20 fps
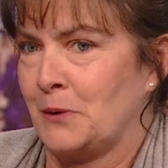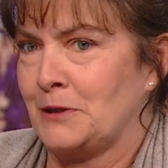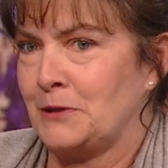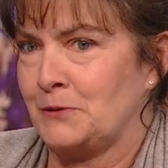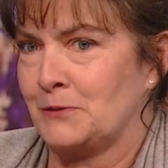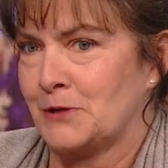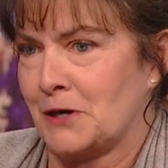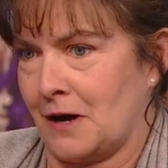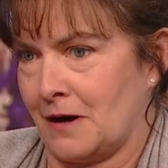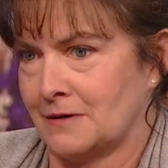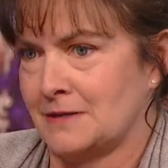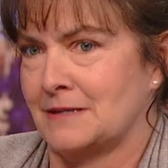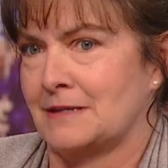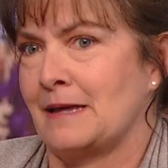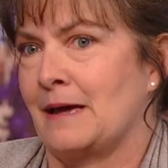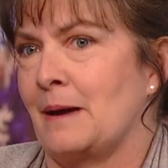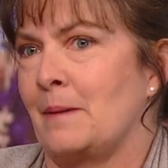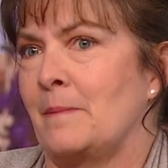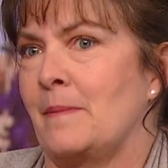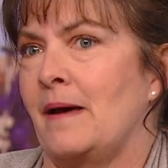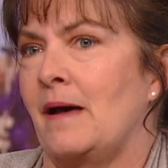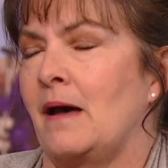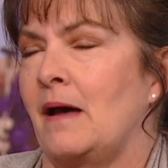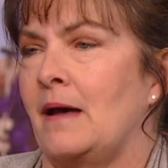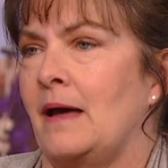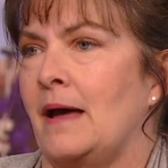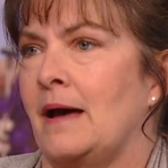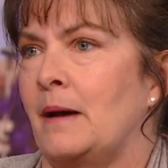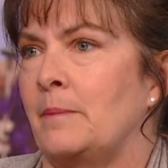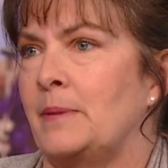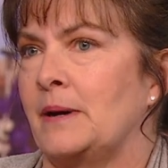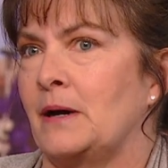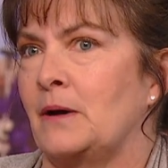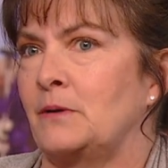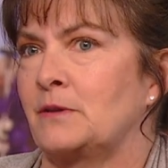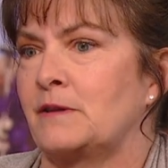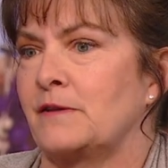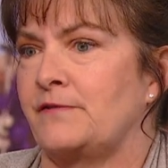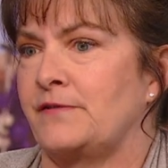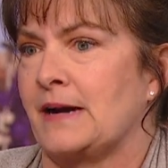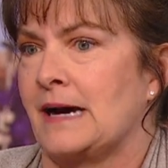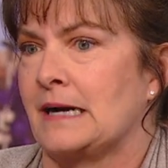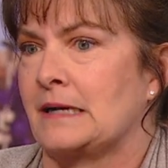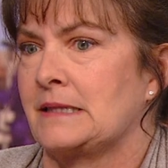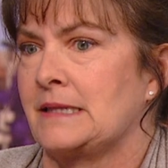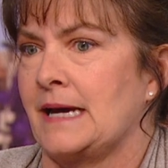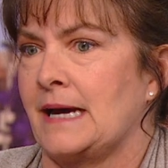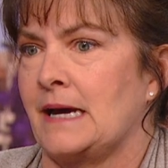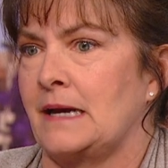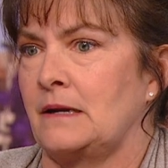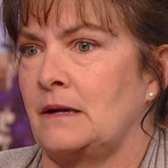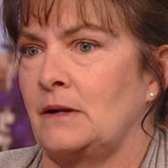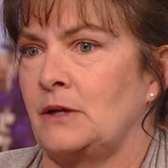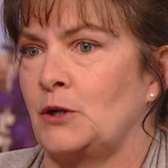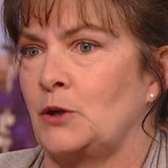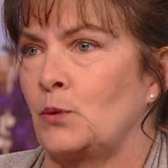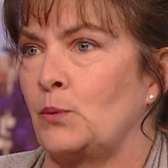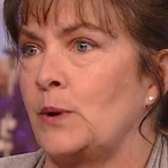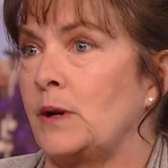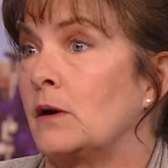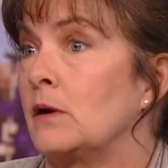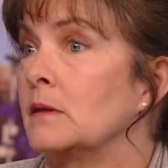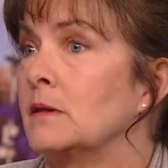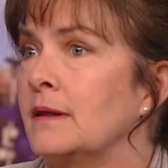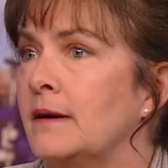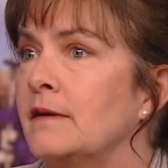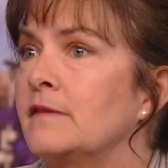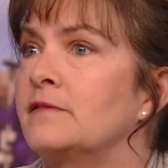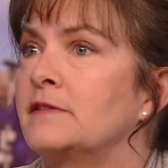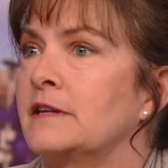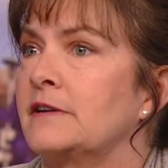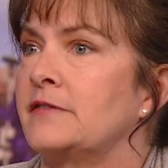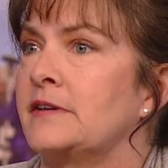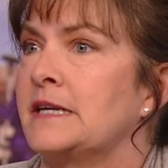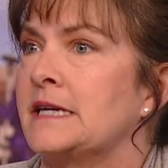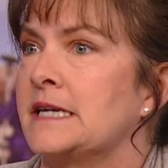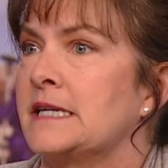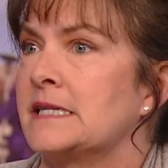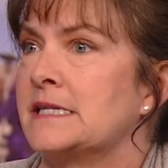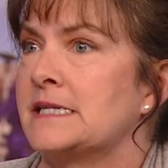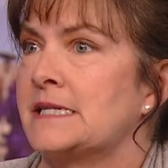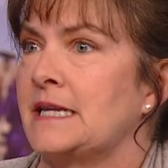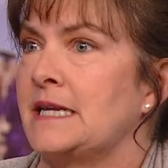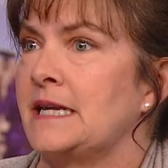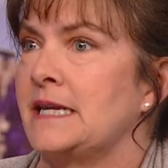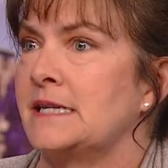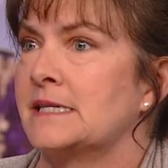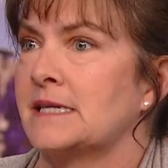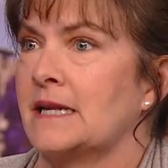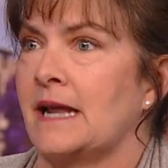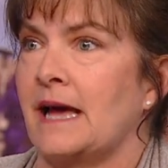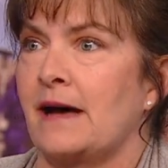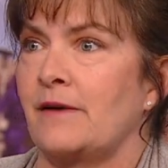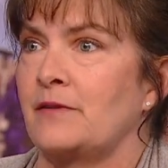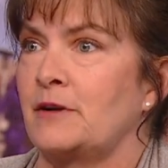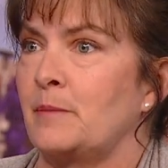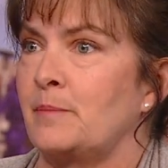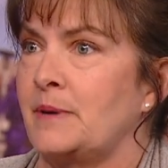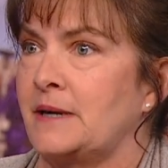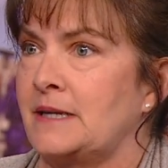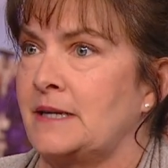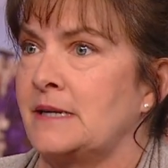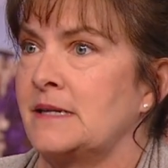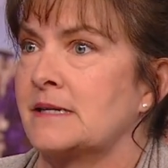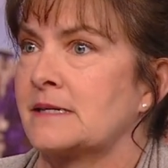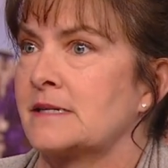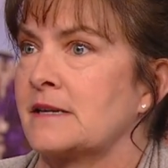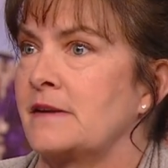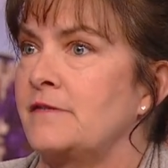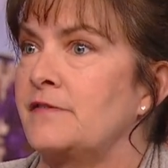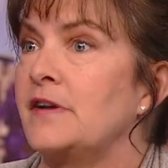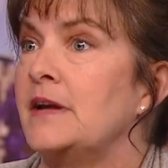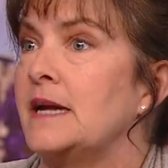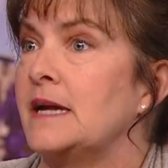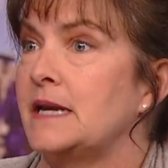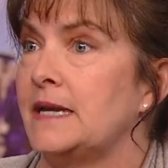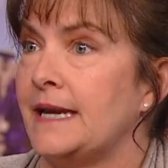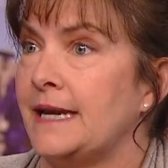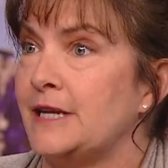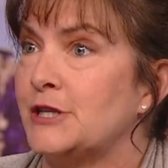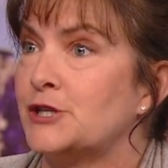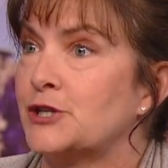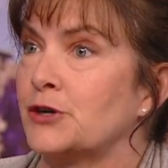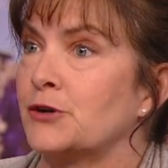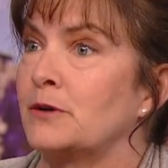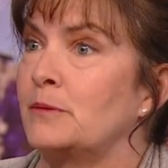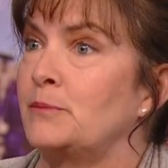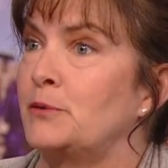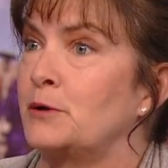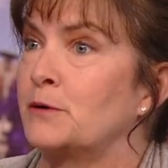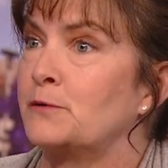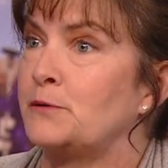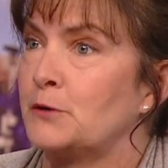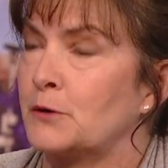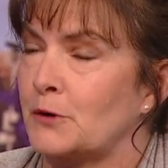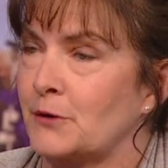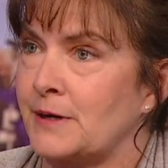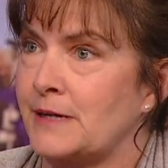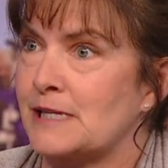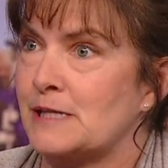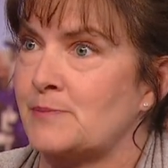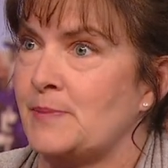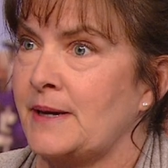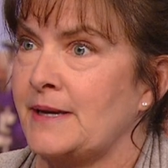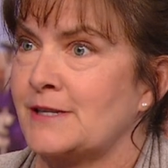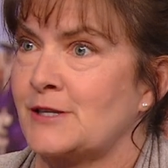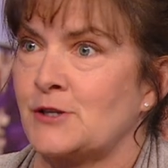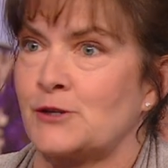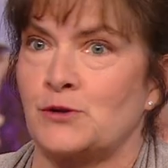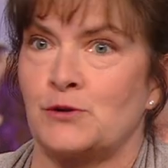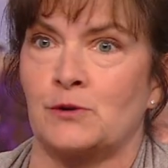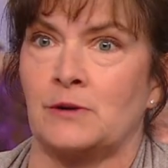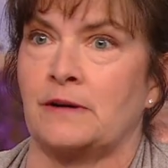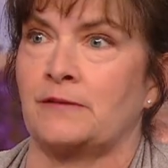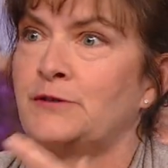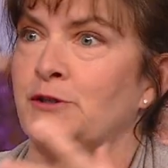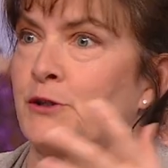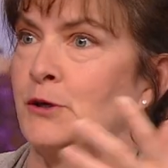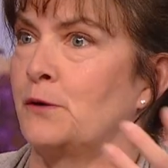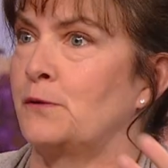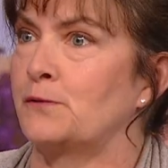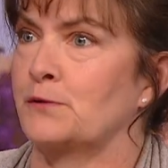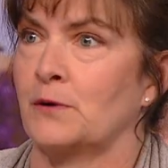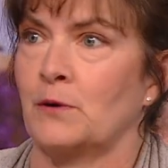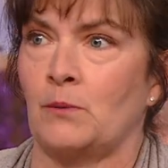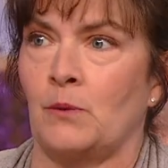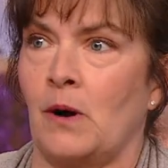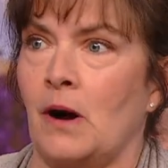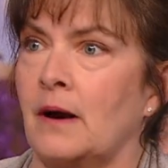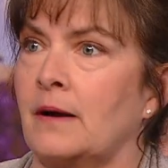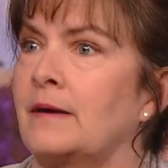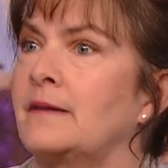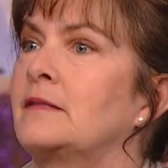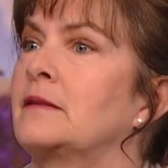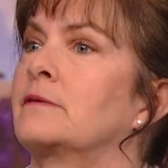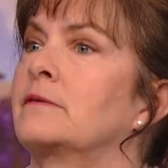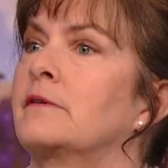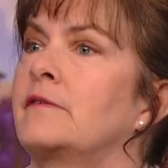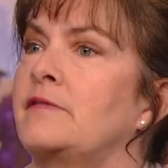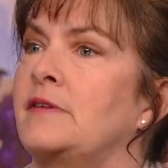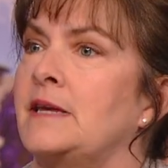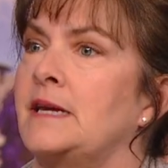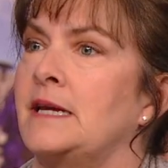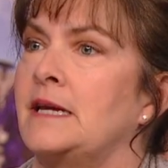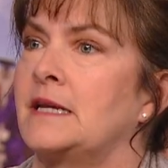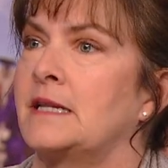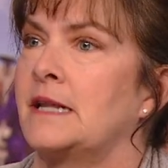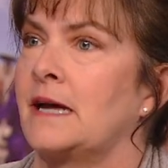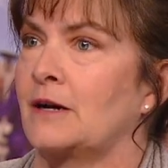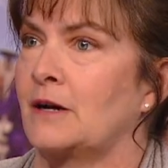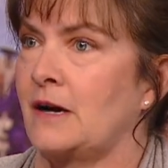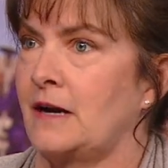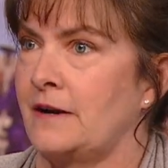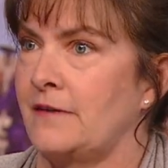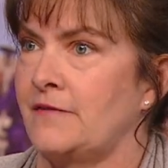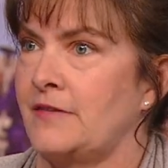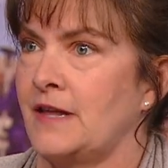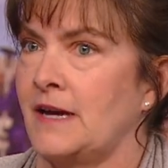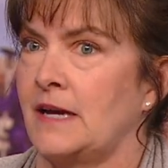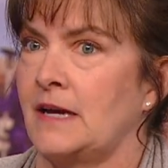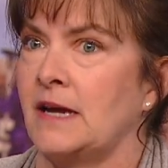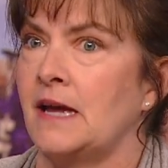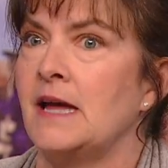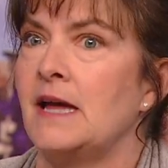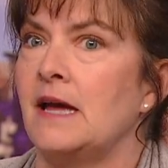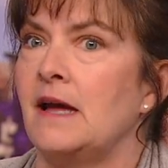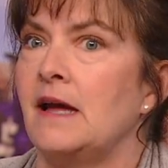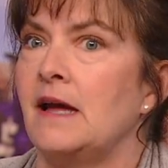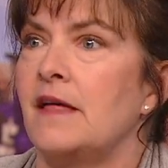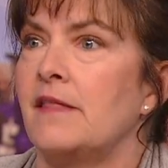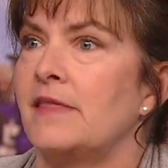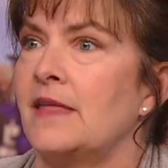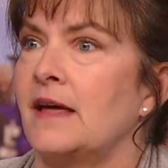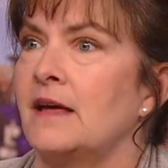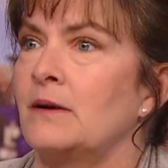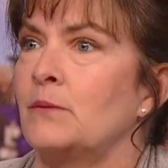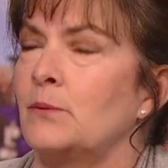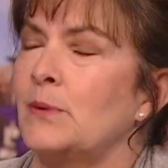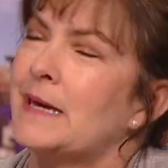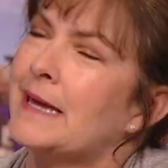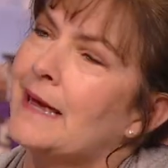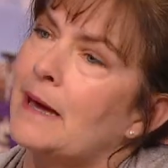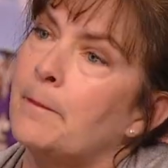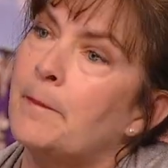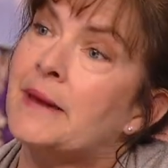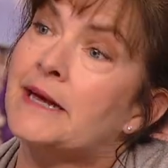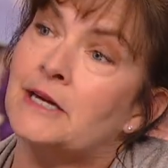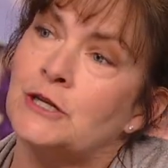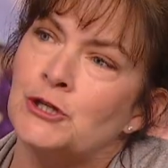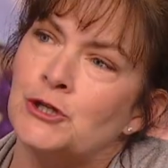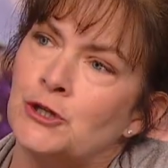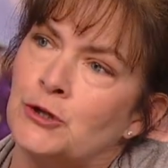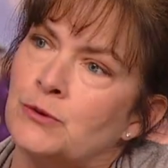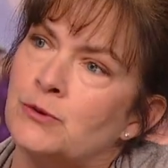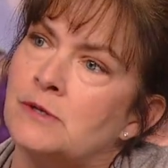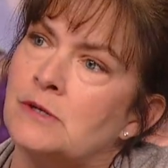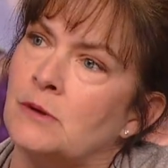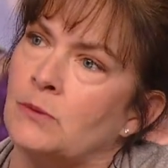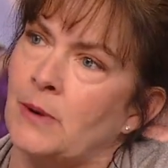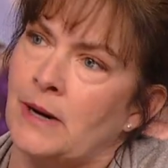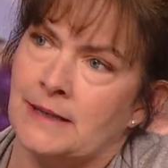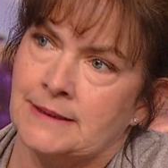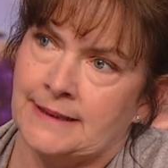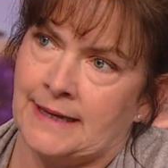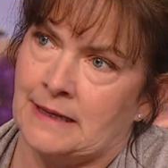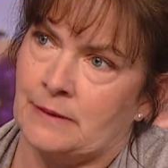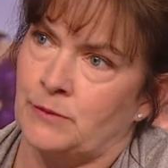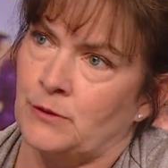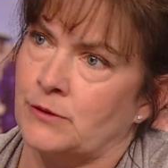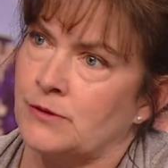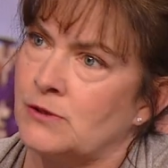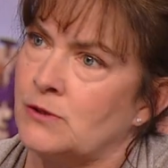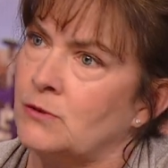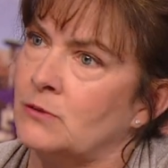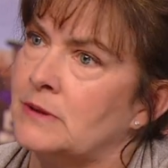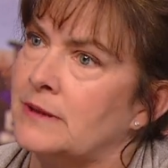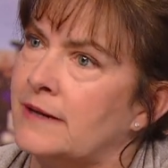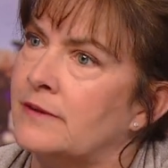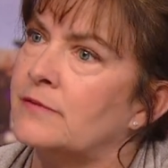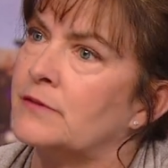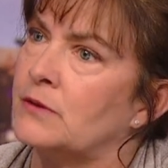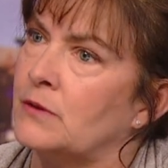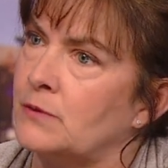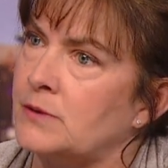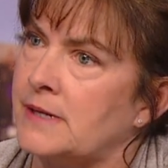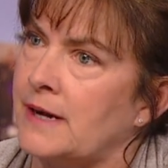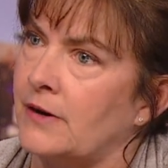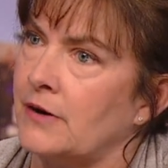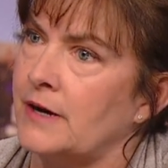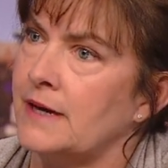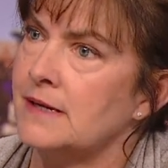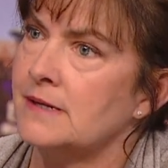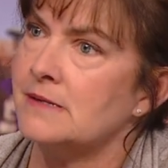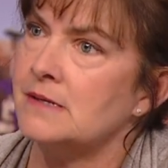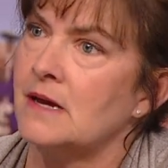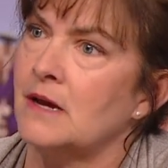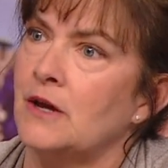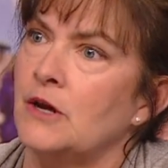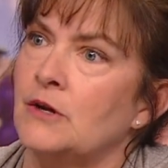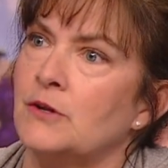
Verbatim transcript: when you talk to them uh, about the fact that, you know, we all love living in cities that have an abundance of nature and beautiful green spaces, you love to go for a walk in the ravine, that kind of thing, then we can't pick and choose the wild animals who live in those areas.